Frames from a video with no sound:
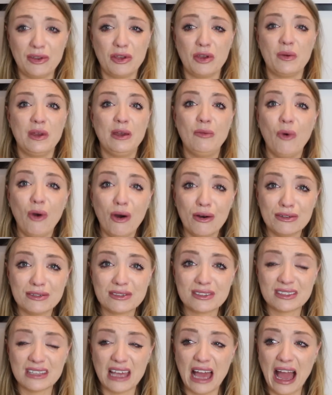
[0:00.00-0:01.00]
who he
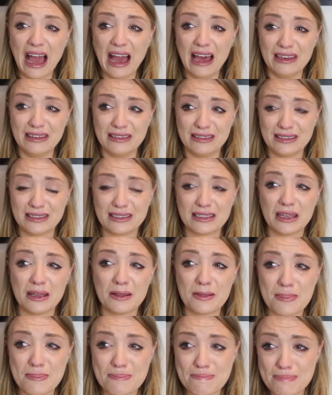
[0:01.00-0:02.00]
was, and
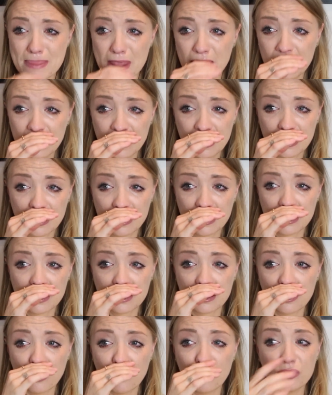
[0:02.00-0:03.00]

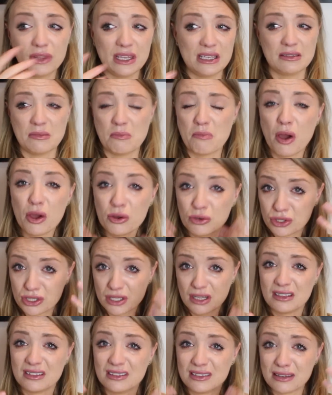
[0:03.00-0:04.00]
all these
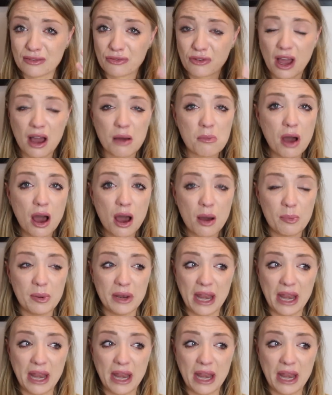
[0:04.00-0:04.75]
emotions have come up,